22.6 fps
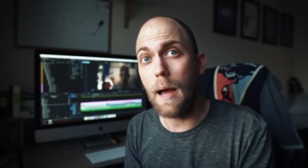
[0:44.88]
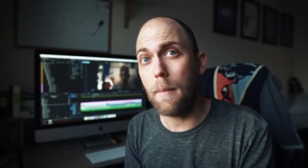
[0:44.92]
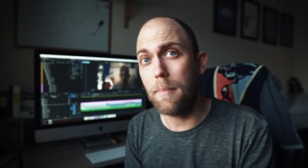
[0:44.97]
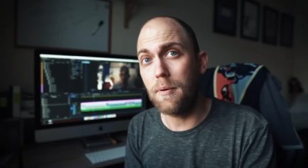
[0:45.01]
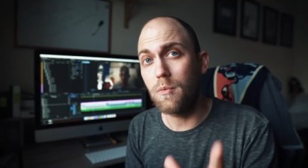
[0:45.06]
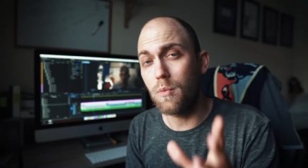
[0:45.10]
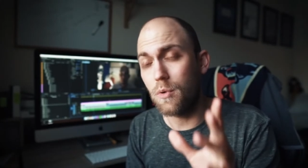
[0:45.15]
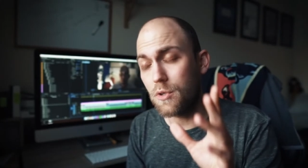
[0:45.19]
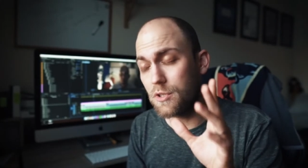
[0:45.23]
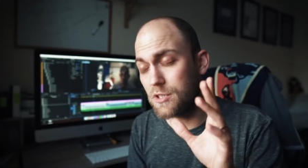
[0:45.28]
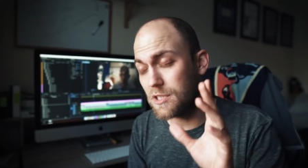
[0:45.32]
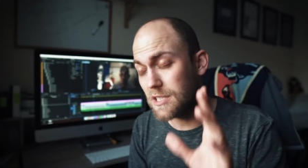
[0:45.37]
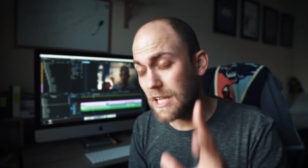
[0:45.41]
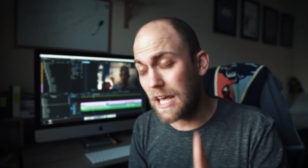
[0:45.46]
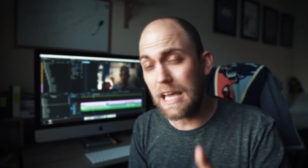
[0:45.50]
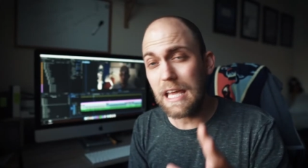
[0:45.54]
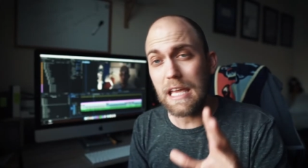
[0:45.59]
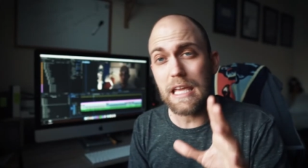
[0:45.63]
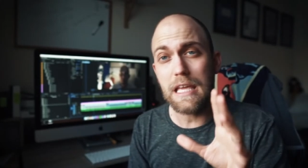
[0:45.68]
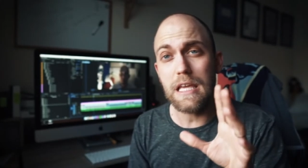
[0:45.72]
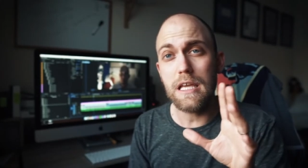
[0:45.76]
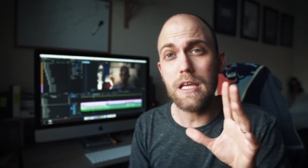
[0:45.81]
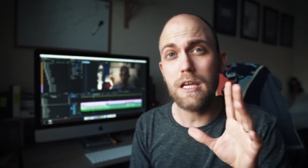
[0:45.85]
happened was
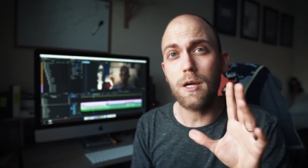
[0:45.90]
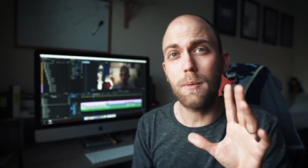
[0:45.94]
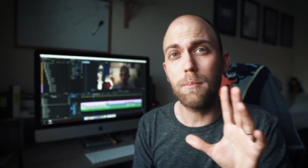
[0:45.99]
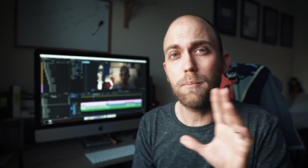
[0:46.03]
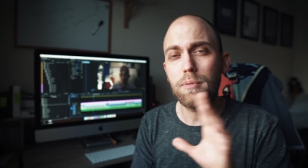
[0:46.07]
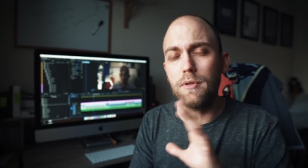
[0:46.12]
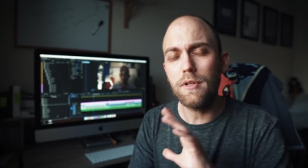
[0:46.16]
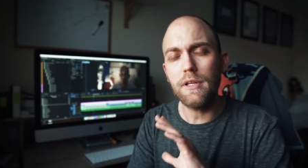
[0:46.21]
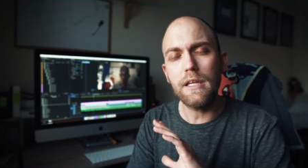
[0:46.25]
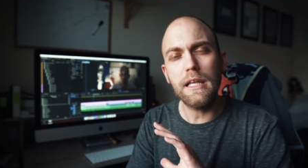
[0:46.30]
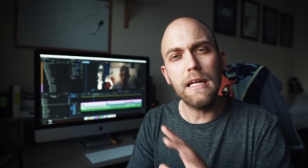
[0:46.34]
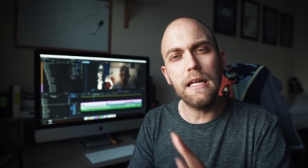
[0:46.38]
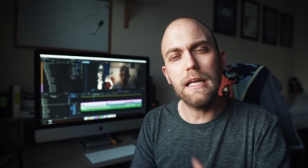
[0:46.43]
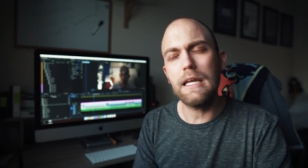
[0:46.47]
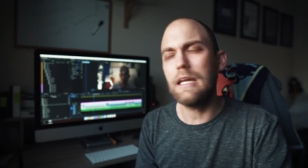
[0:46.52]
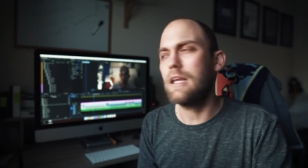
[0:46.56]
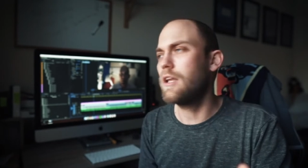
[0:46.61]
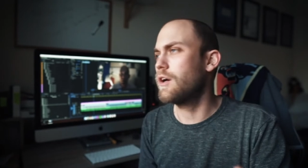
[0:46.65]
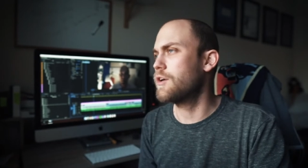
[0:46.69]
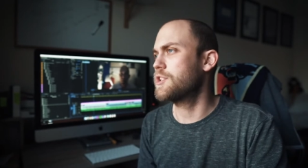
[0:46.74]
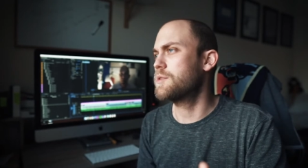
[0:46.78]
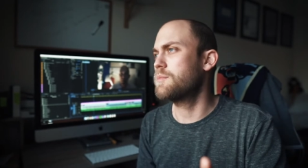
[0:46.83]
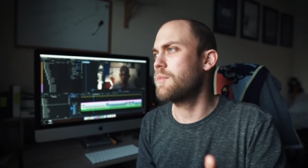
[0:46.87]
they completely
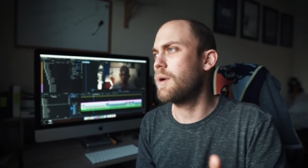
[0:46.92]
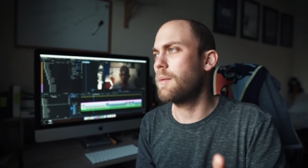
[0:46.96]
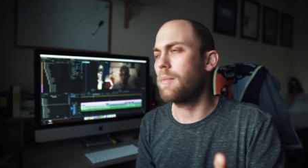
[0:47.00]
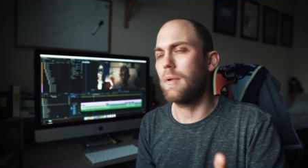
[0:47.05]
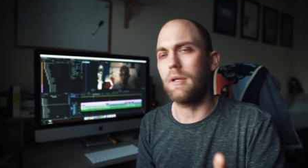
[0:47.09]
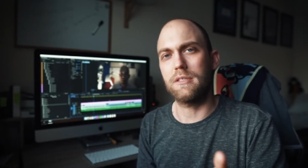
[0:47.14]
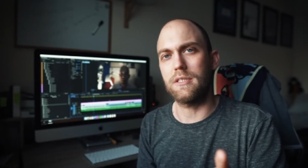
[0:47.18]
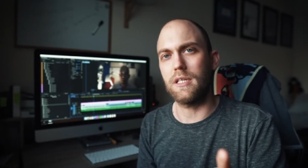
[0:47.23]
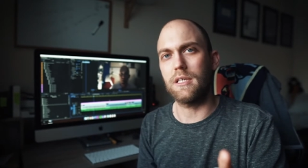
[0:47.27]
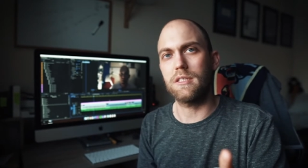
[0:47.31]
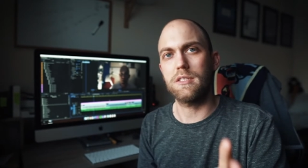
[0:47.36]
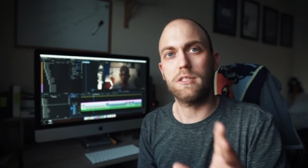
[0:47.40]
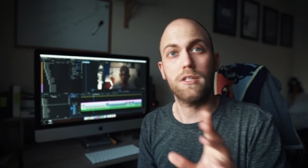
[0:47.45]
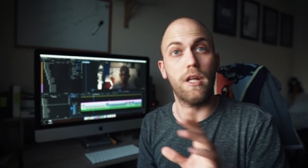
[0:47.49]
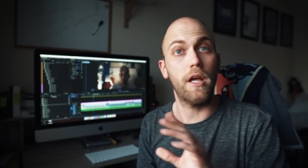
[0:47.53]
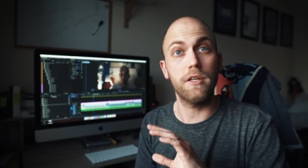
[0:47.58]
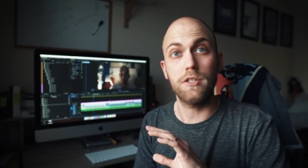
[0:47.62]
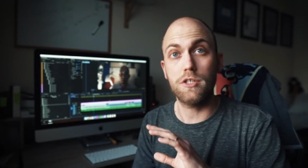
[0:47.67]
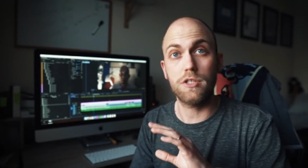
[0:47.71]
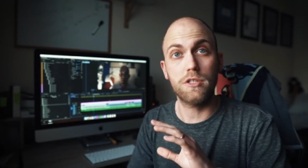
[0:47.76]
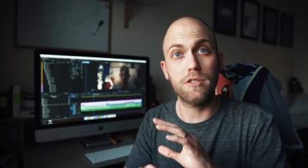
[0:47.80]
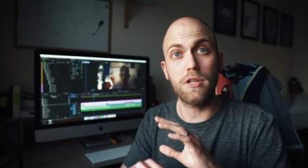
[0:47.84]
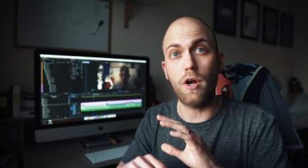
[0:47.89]
lost my blood tests,
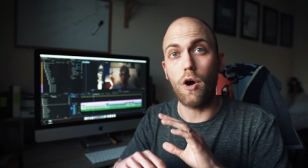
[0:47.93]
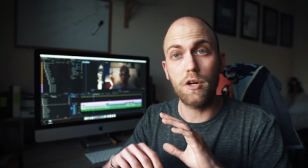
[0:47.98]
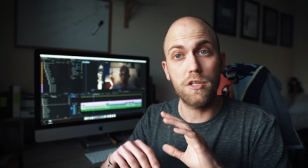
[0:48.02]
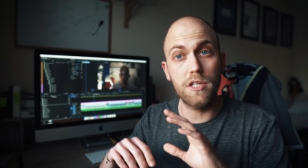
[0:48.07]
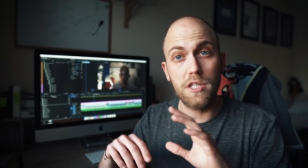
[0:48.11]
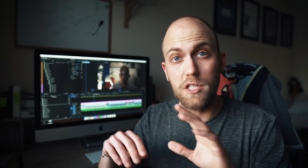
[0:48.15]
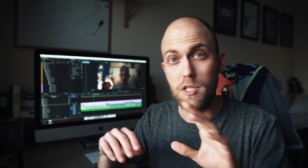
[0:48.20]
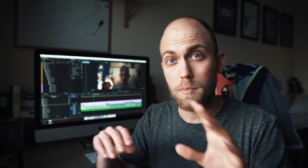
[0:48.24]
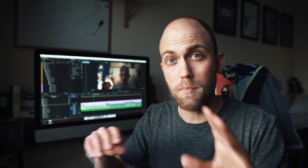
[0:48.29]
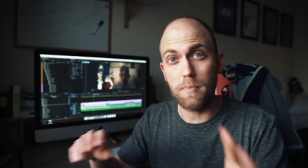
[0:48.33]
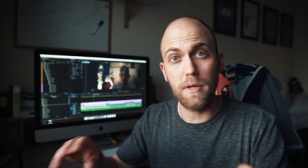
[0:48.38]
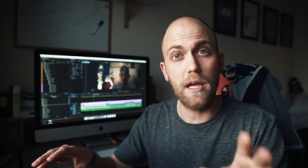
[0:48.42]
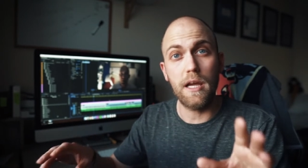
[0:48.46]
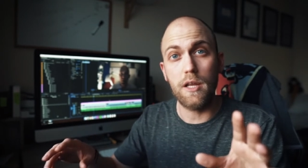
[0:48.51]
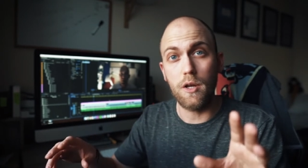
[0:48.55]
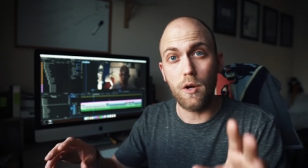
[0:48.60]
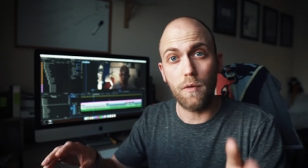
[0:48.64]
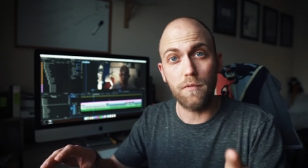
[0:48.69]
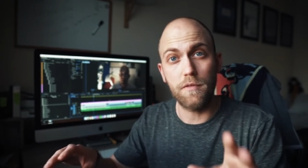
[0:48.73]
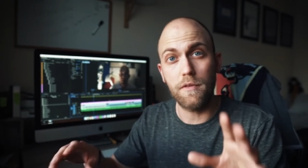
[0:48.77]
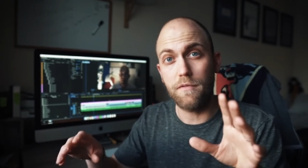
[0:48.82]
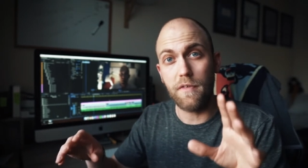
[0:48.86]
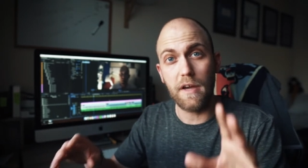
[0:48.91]
like just disappeared
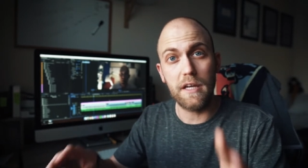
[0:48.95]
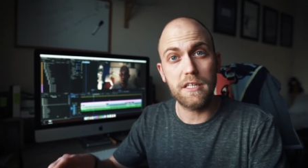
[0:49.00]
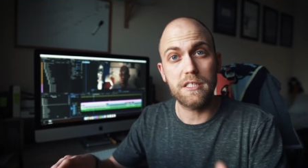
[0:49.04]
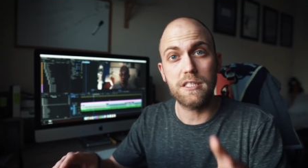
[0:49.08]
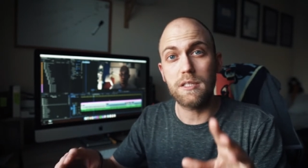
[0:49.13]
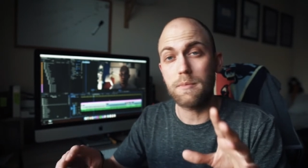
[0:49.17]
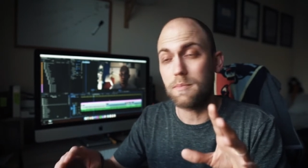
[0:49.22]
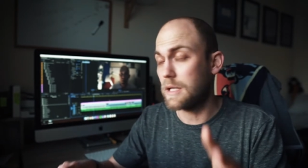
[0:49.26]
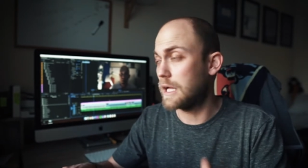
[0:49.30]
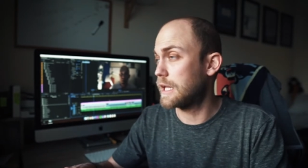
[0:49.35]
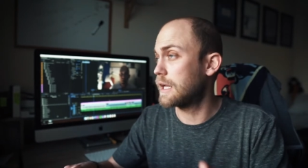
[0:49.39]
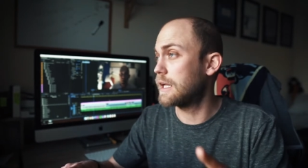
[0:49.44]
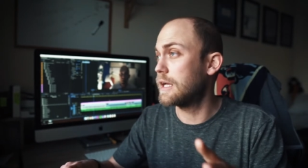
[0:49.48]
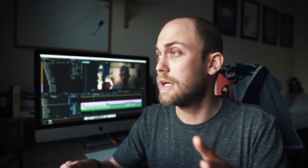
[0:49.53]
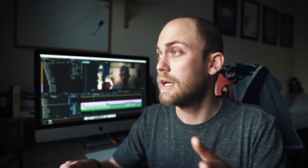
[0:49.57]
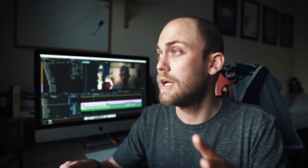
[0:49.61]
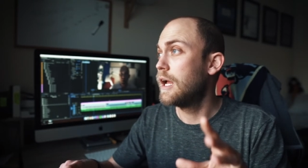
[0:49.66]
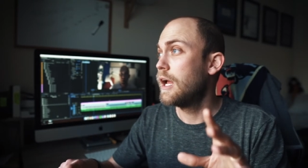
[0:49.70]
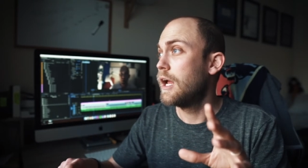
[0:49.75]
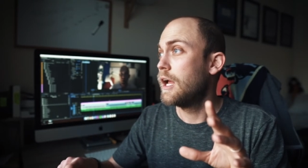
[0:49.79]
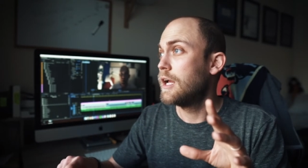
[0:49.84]
off the face of the planet.